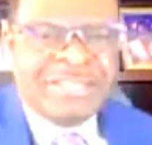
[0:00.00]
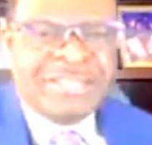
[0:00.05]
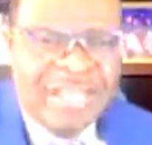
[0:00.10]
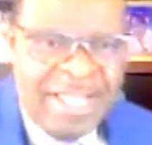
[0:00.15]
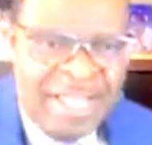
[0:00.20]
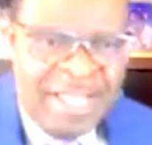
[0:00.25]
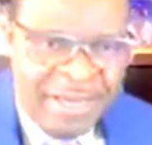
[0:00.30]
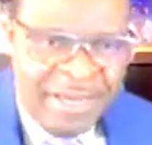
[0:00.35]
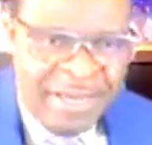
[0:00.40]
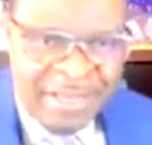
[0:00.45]

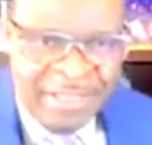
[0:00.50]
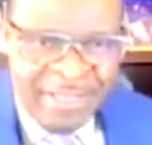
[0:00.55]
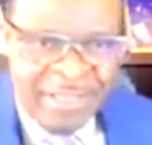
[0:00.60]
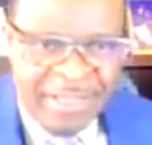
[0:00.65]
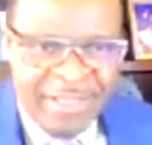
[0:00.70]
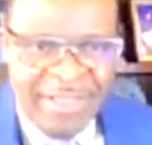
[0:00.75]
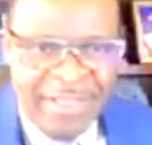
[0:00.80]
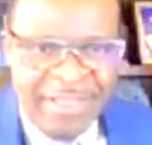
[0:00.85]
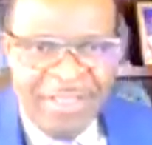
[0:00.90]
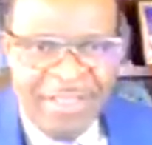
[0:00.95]
early,
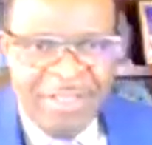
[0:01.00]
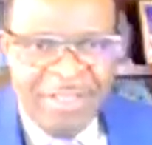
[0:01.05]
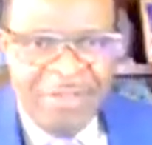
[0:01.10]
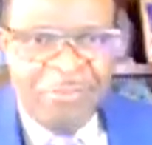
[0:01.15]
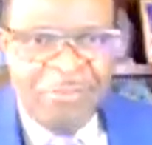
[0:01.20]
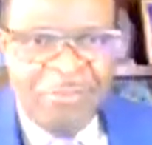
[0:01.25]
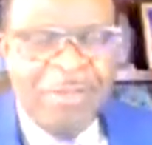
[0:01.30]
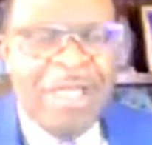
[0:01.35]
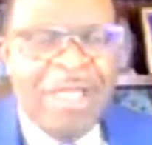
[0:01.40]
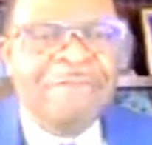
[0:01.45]

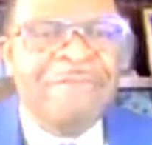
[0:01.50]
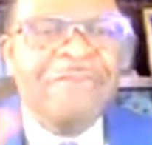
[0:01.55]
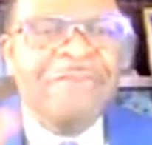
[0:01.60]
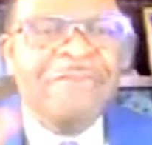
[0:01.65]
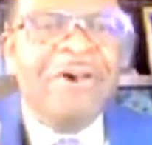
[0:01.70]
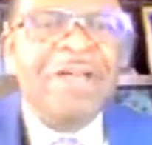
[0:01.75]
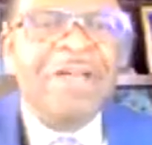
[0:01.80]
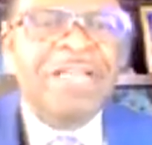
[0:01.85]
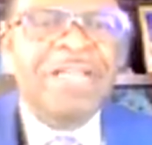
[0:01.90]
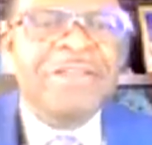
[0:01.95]
we
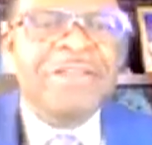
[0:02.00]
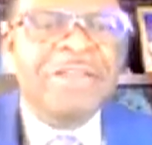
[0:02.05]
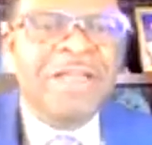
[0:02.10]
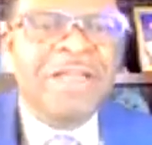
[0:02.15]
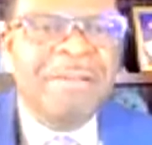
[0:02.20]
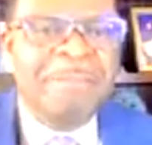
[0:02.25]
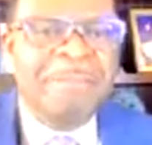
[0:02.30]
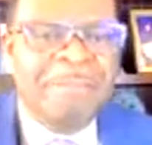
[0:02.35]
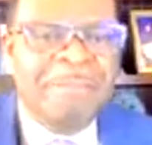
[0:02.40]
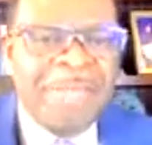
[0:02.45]
avoid
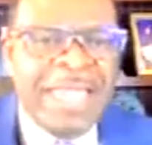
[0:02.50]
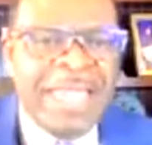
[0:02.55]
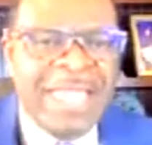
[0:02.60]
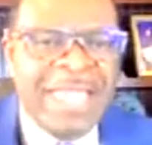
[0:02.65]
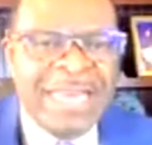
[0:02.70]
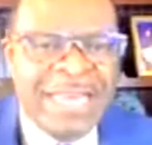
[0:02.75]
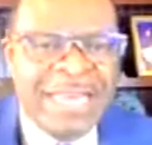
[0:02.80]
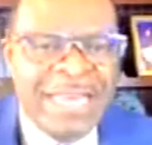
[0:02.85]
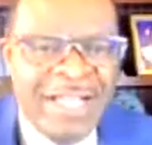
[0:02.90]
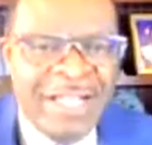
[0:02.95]

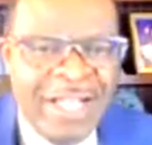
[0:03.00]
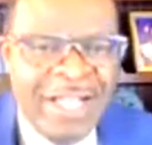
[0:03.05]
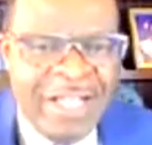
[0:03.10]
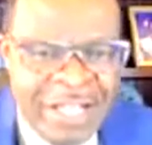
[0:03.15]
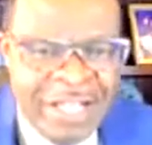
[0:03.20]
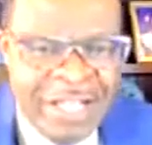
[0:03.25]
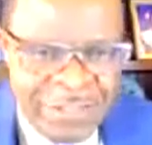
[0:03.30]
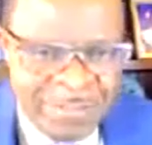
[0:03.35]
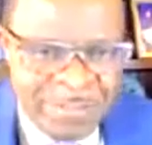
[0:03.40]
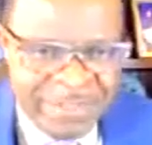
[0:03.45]
being
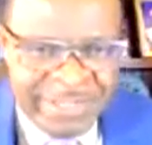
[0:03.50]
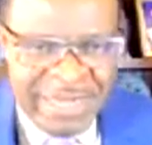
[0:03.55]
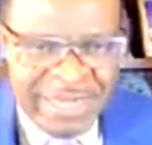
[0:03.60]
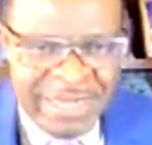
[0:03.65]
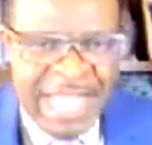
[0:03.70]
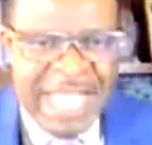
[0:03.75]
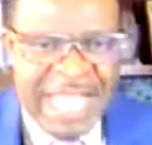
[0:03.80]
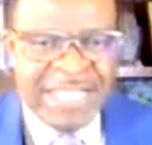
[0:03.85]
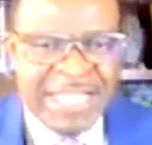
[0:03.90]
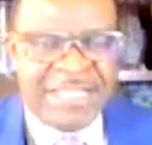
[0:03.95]

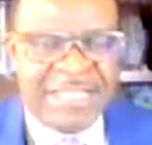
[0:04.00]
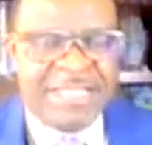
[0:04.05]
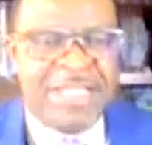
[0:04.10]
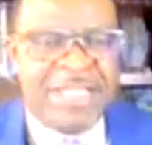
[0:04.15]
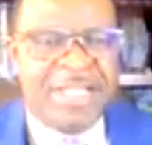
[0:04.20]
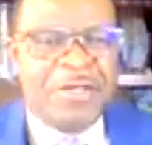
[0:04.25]
hospitalized.